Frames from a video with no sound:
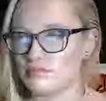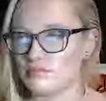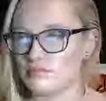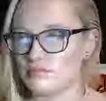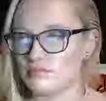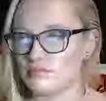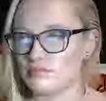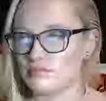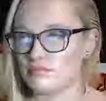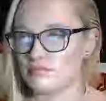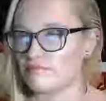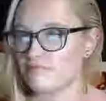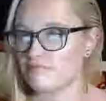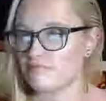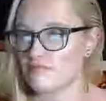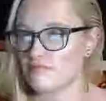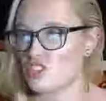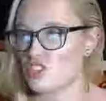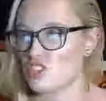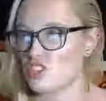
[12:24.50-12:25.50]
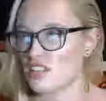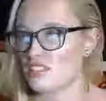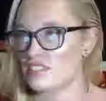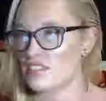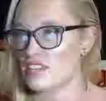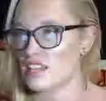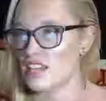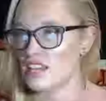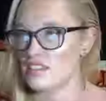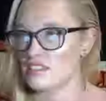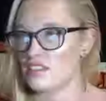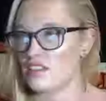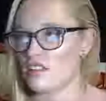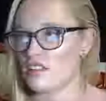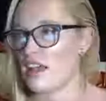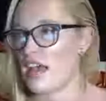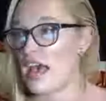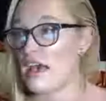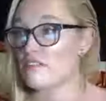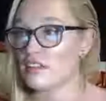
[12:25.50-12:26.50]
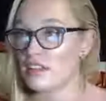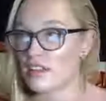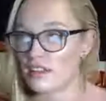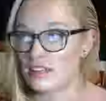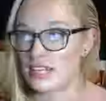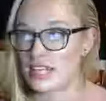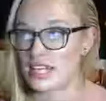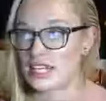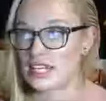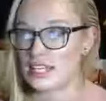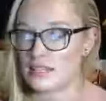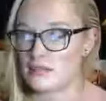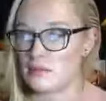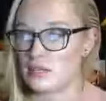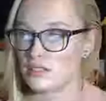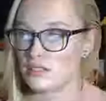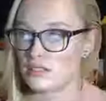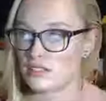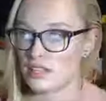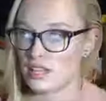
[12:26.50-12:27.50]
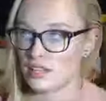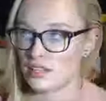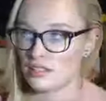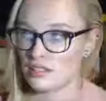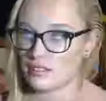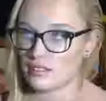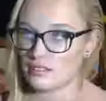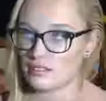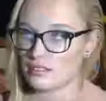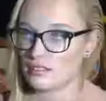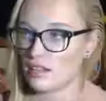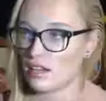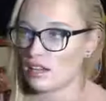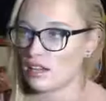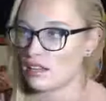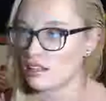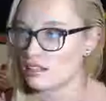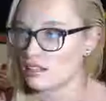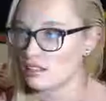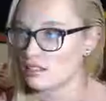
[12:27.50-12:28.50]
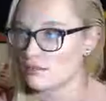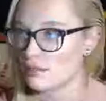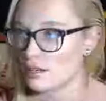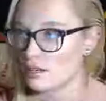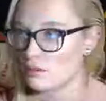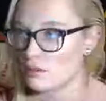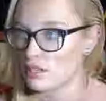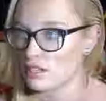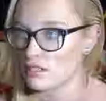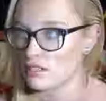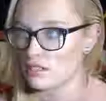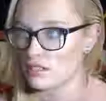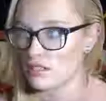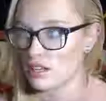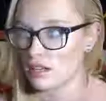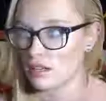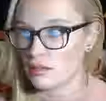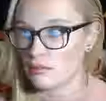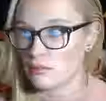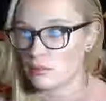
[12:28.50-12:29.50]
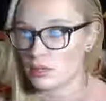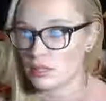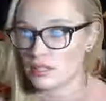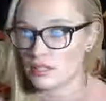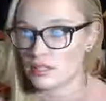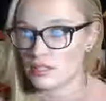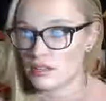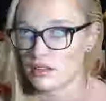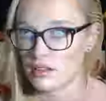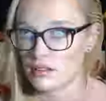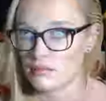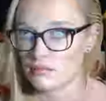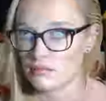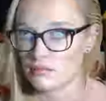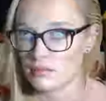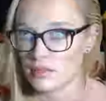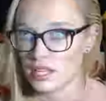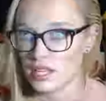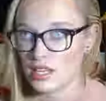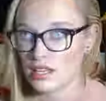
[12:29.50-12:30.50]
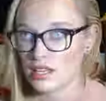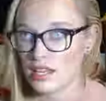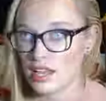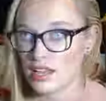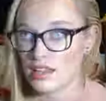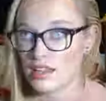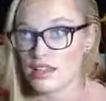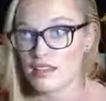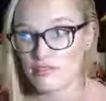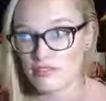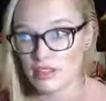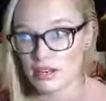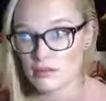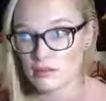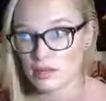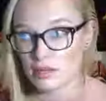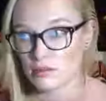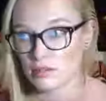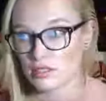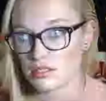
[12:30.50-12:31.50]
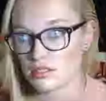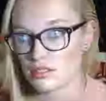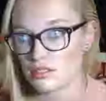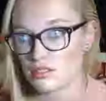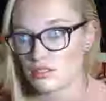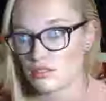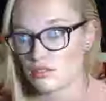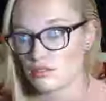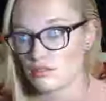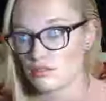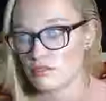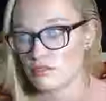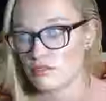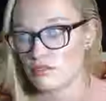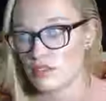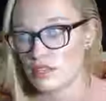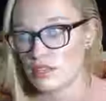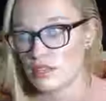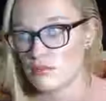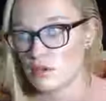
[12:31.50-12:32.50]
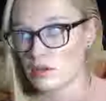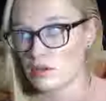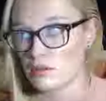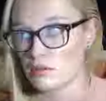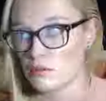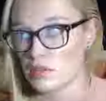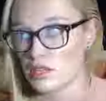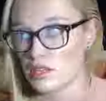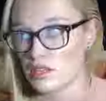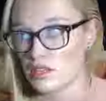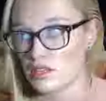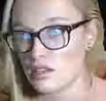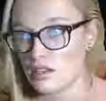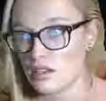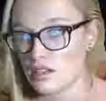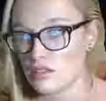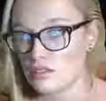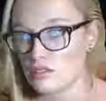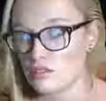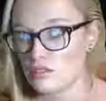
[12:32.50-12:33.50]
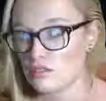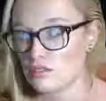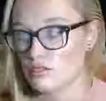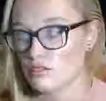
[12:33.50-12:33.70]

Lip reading: other shit. So yeah, I haven't gotten any emails yet. That's what I wanted to check. But yeah, if anybody wants to email me a